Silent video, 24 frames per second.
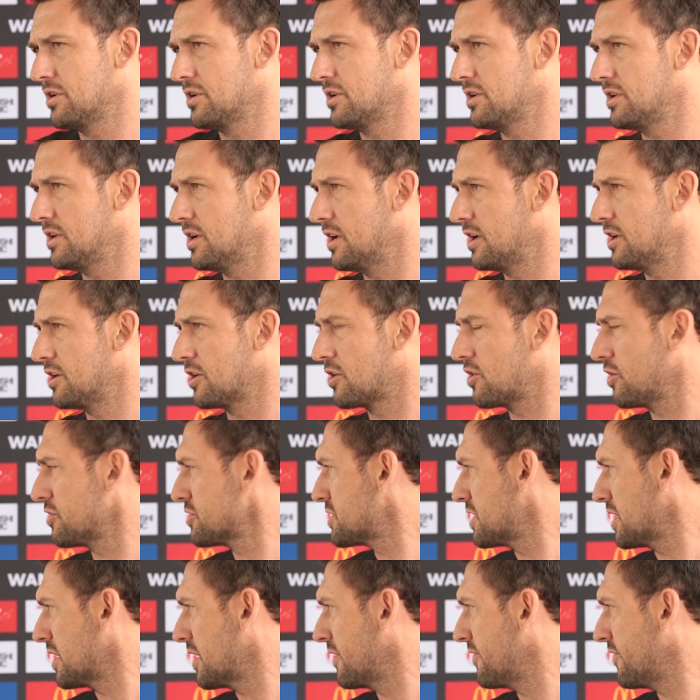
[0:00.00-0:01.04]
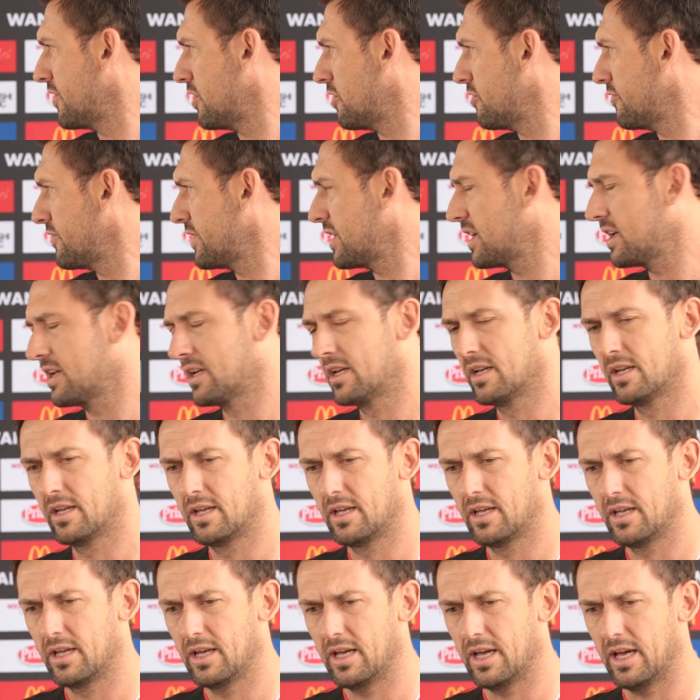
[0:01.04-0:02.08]
you know, you're constantly evolving
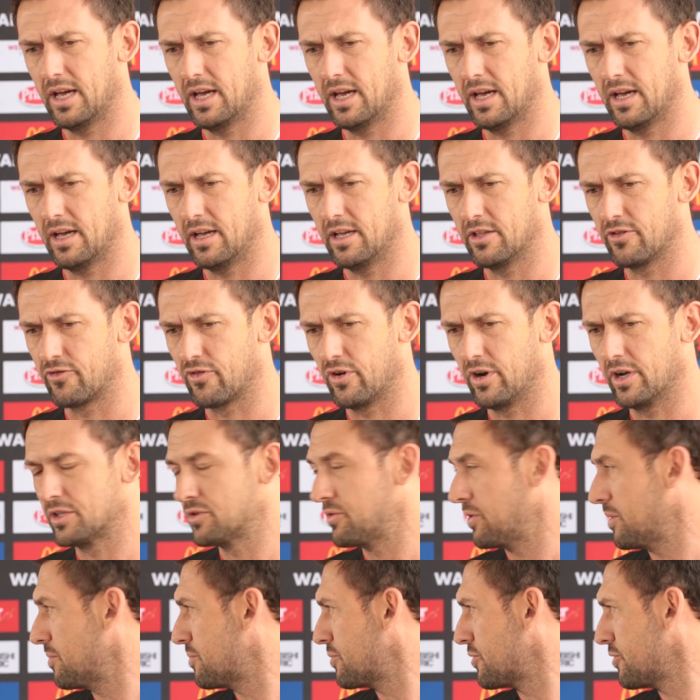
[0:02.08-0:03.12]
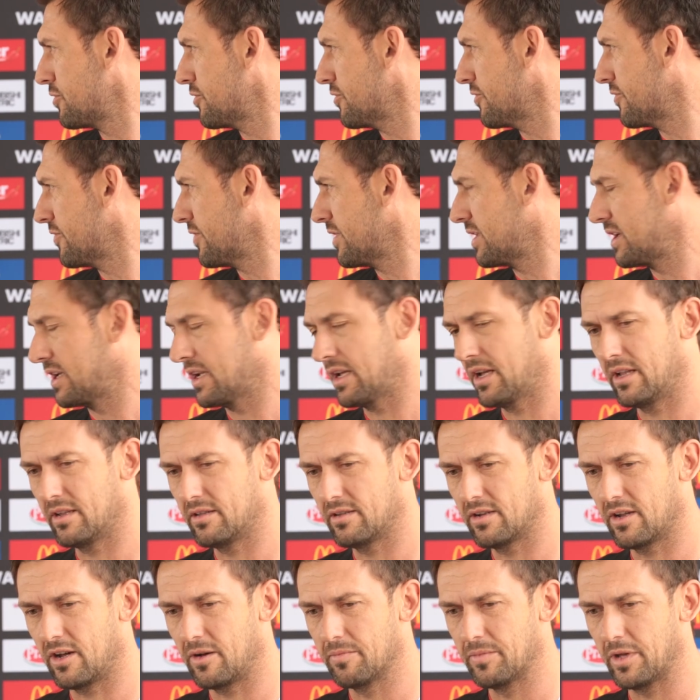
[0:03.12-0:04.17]
and trying to improve,
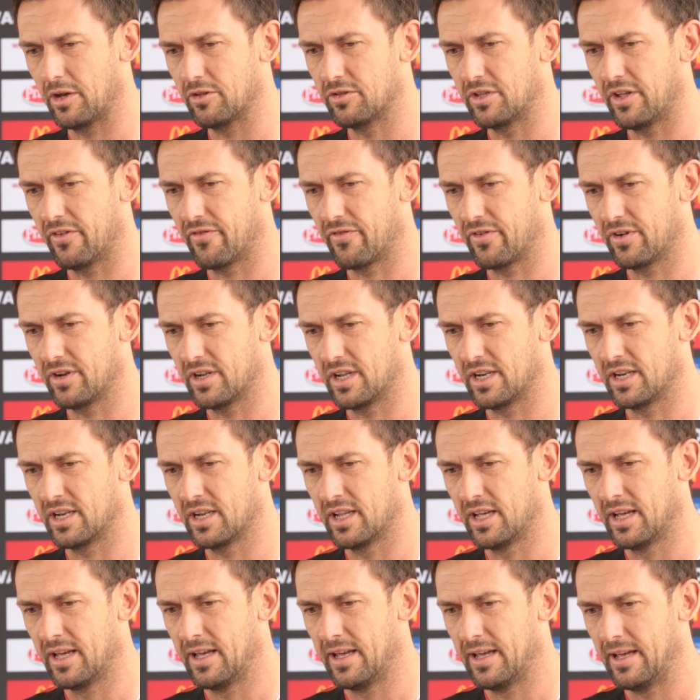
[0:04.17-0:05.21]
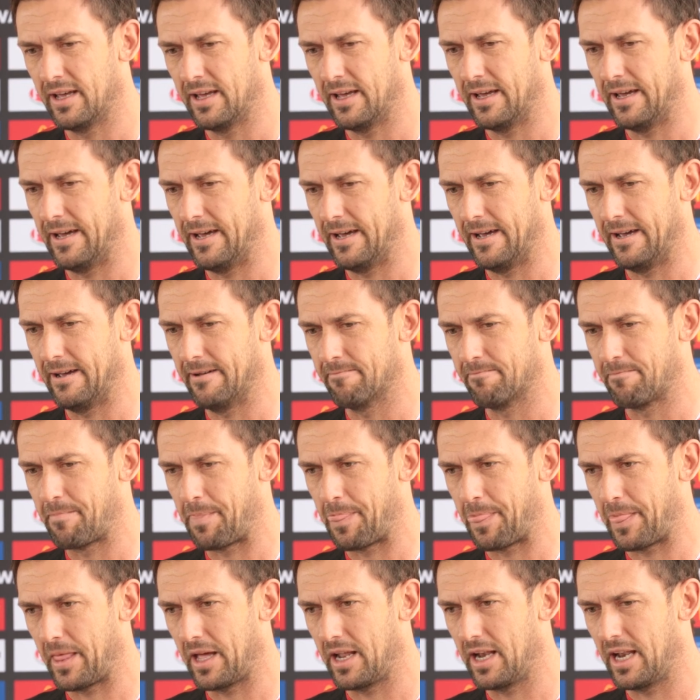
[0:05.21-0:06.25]
and I'm no different. And
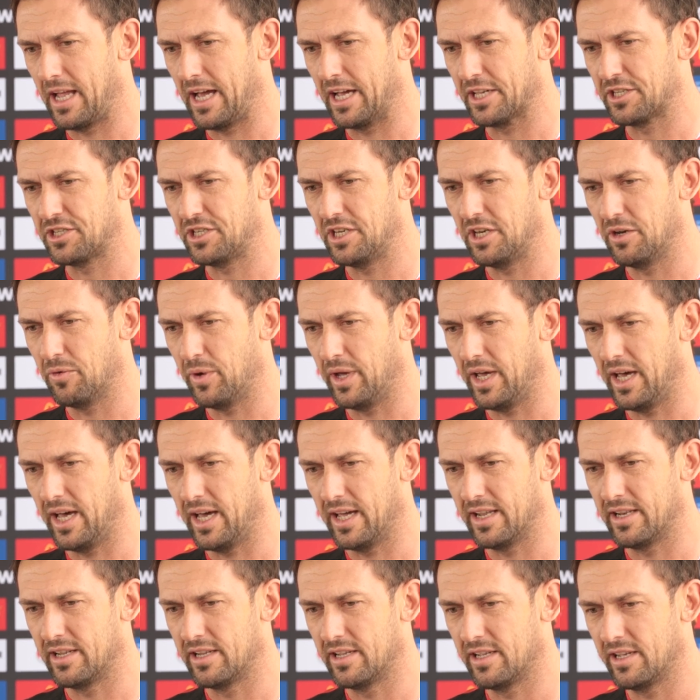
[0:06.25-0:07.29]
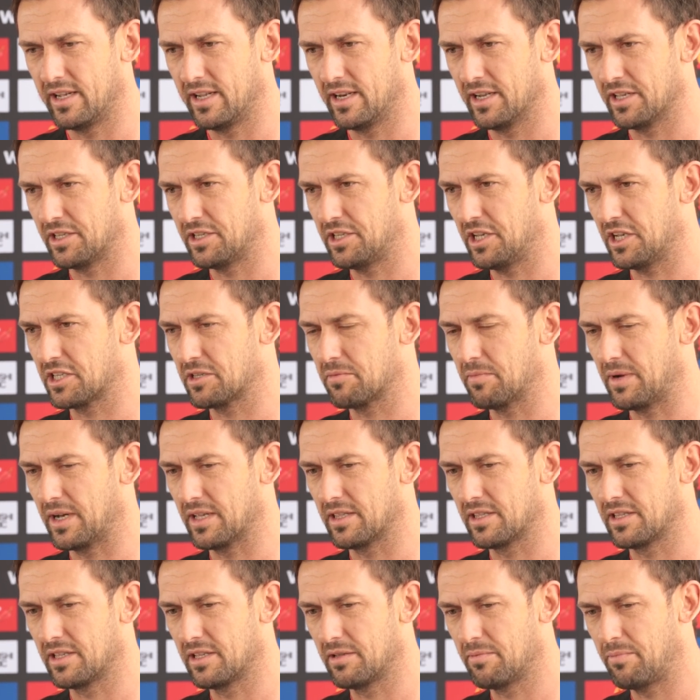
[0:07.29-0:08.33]
last year we had, in a
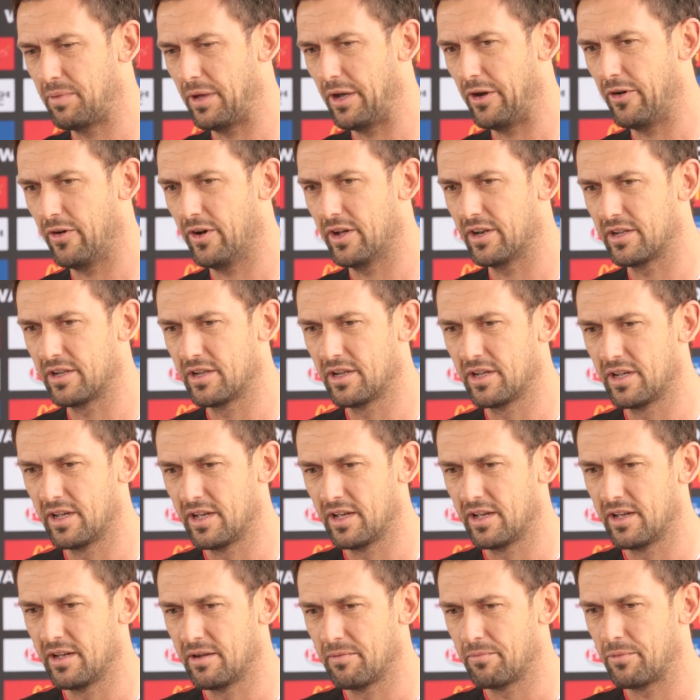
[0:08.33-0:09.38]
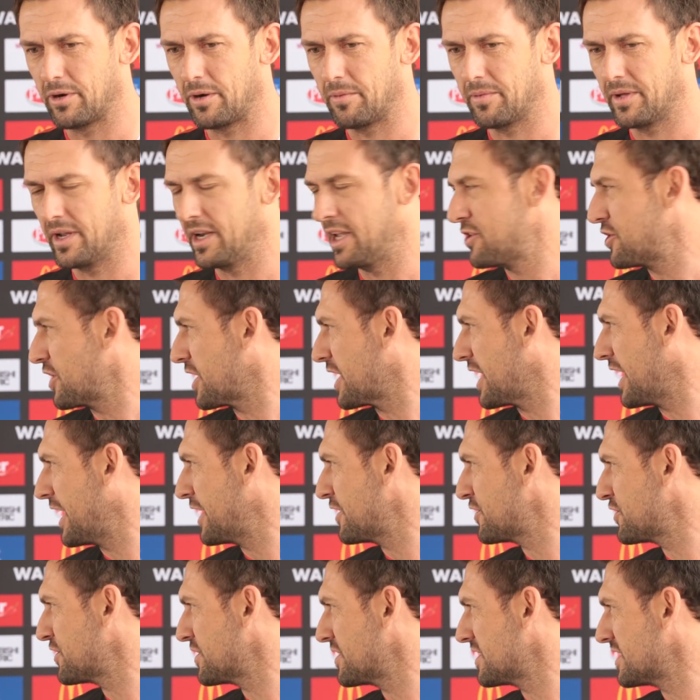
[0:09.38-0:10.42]
6-month period, probably an
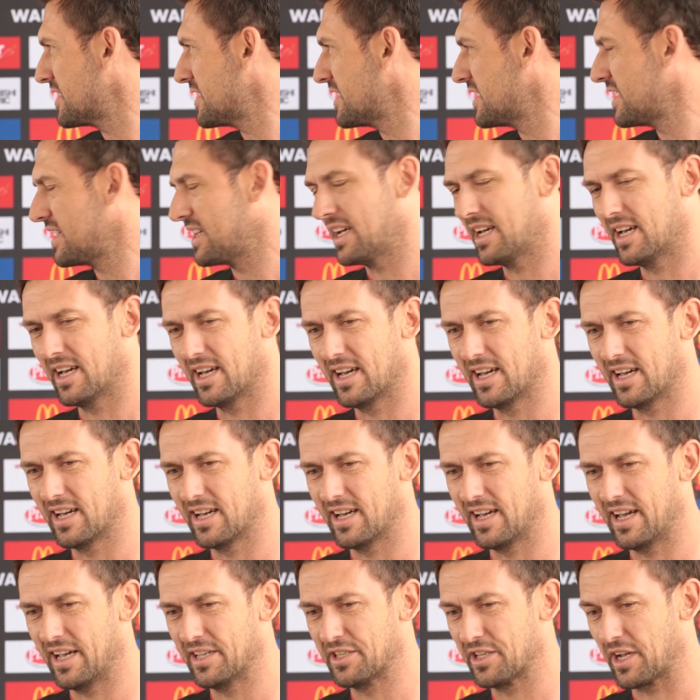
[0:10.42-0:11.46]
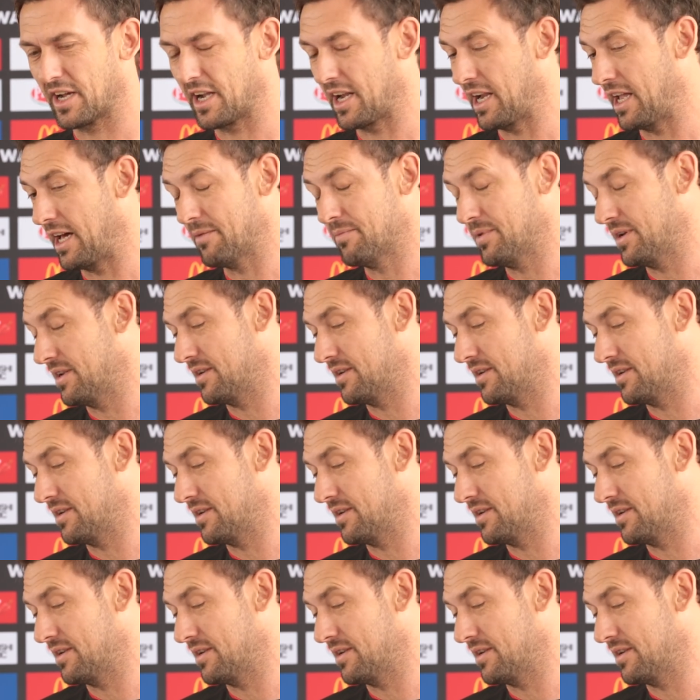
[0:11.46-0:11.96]
education as a club,